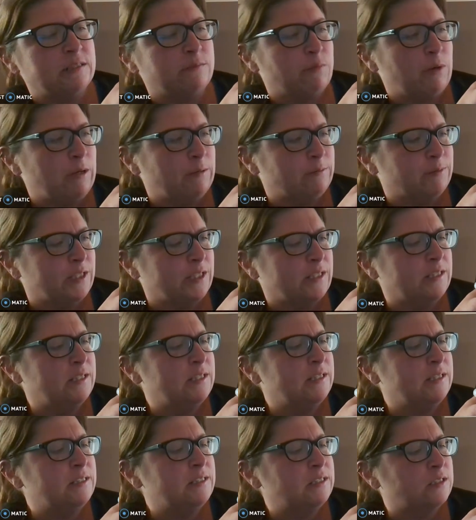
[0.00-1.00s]
in problems like
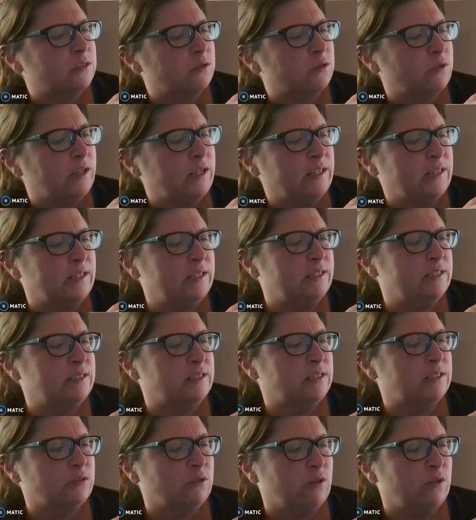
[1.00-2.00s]
this or like
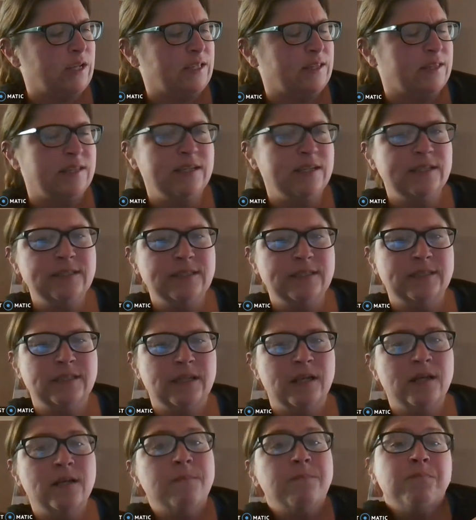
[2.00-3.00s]
this or like this.
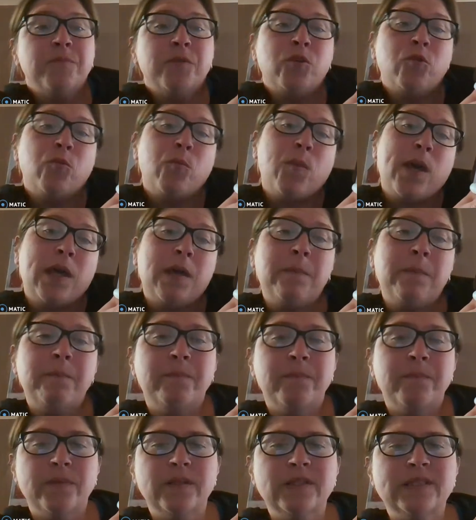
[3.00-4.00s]
You may.
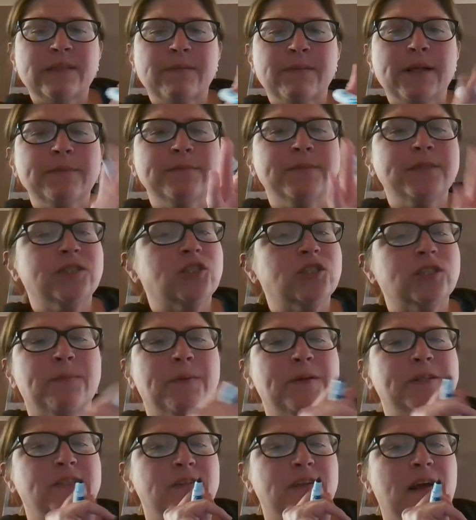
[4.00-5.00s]
Sometimes it just
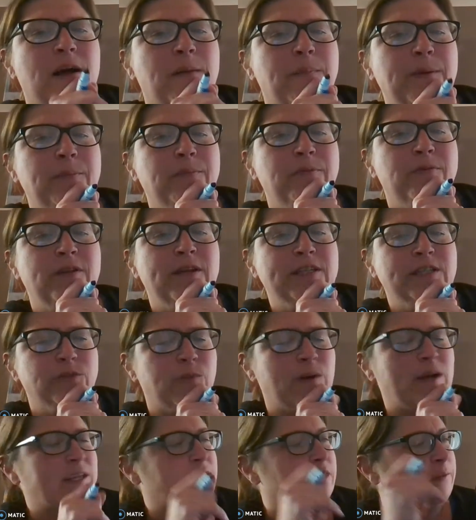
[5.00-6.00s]
depends on how people like to
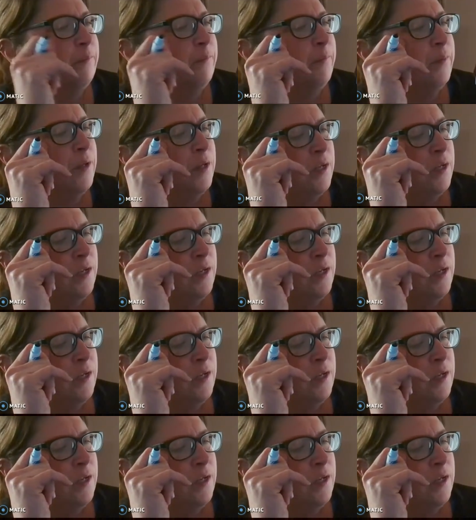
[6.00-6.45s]
write them.